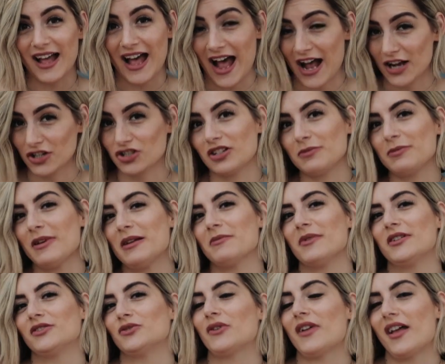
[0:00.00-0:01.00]
actually paint
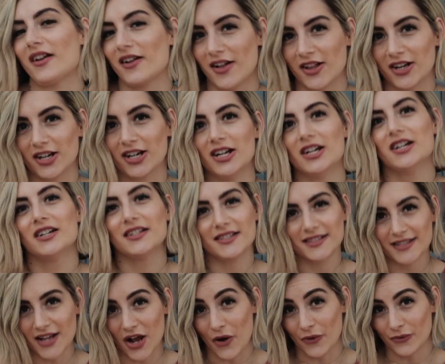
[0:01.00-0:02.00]
my door that color.
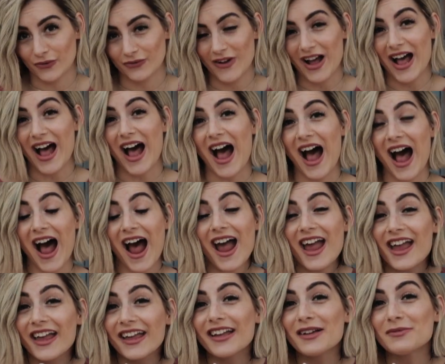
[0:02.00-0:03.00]
So I
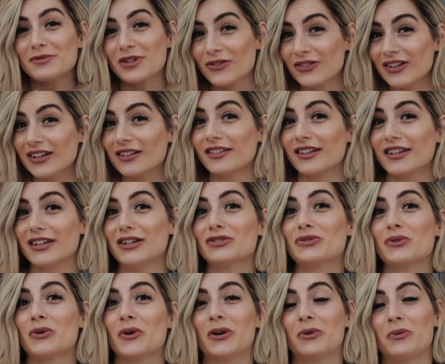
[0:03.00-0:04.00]
am definitely leaning
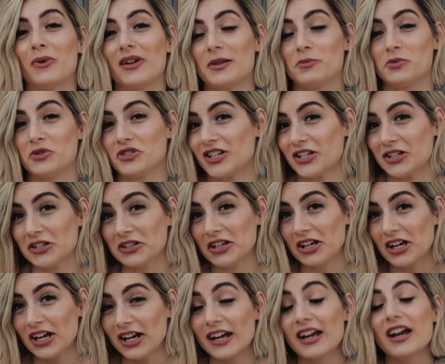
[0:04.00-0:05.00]
toward one in
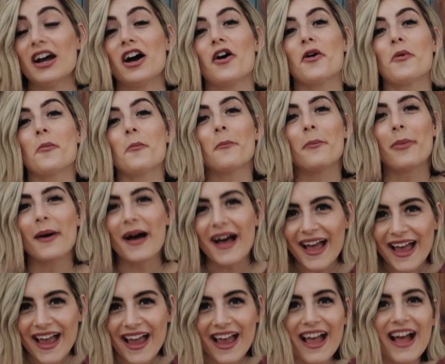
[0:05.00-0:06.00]
particular,
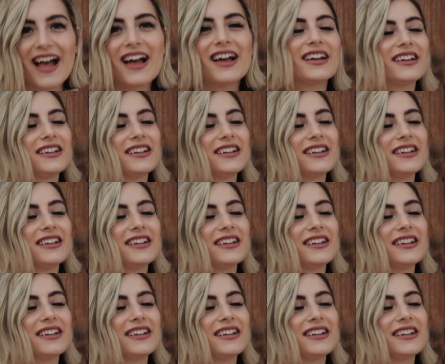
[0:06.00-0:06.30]
but